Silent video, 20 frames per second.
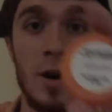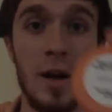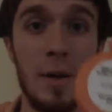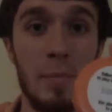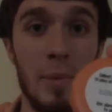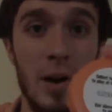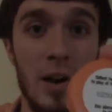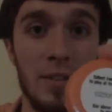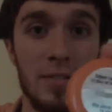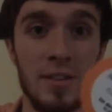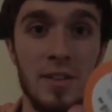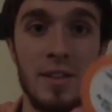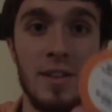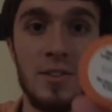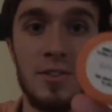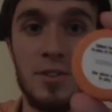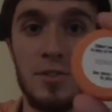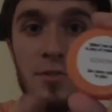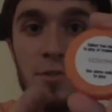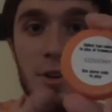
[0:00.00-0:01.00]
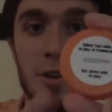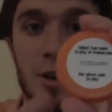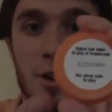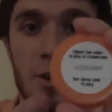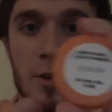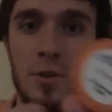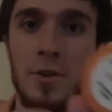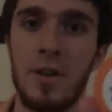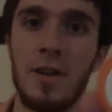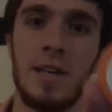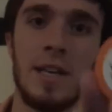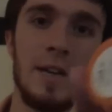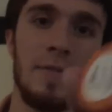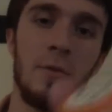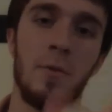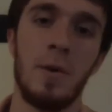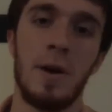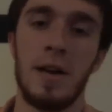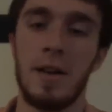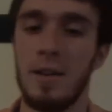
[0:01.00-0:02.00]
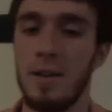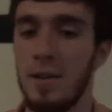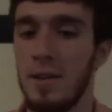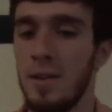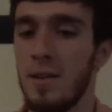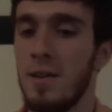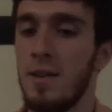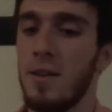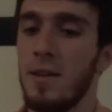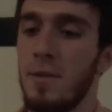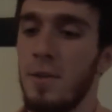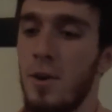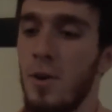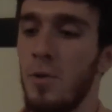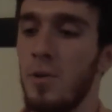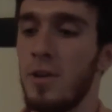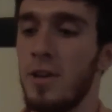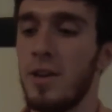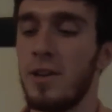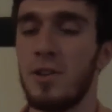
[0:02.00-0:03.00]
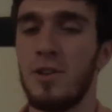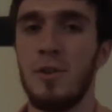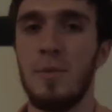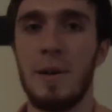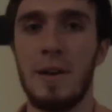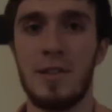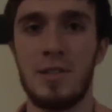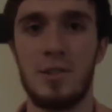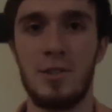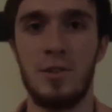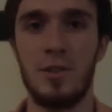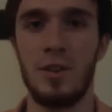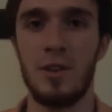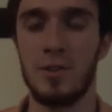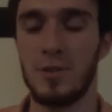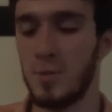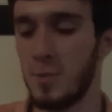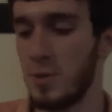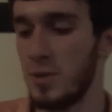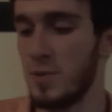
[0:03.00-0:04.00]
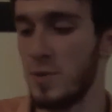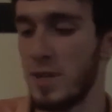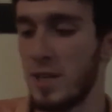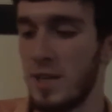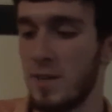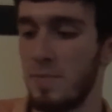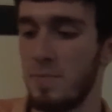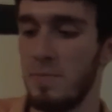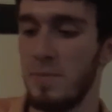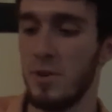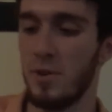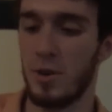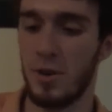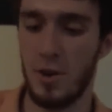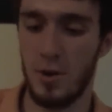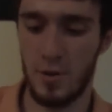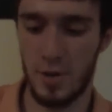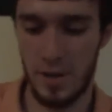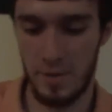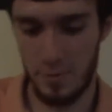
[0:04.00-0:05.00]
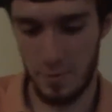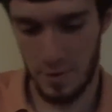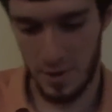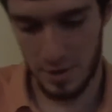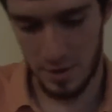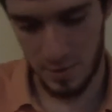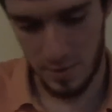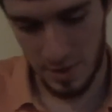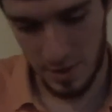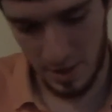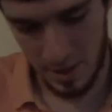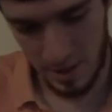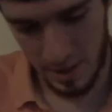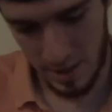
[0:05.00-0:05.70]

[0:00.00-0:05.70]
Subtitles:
ahead and pause that. That's your free code. Giveaway. Only on Cubi Studios will you get milk code giveaways. What does this